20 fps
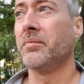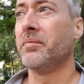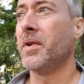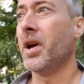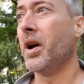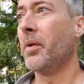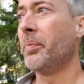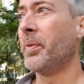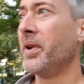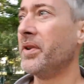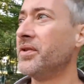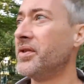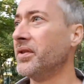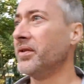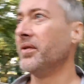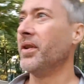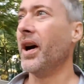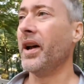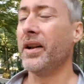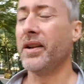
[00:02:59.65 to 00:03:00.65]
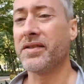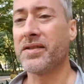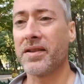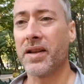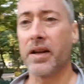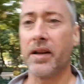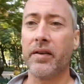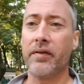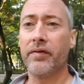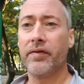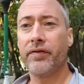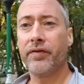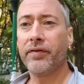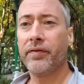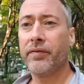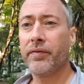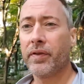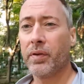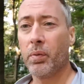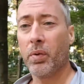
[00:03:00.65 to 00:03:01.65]
helping to unenslave
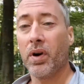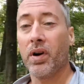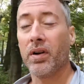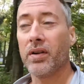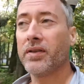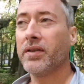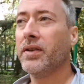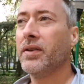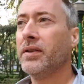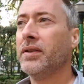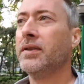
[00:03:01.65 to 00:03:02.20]
the world,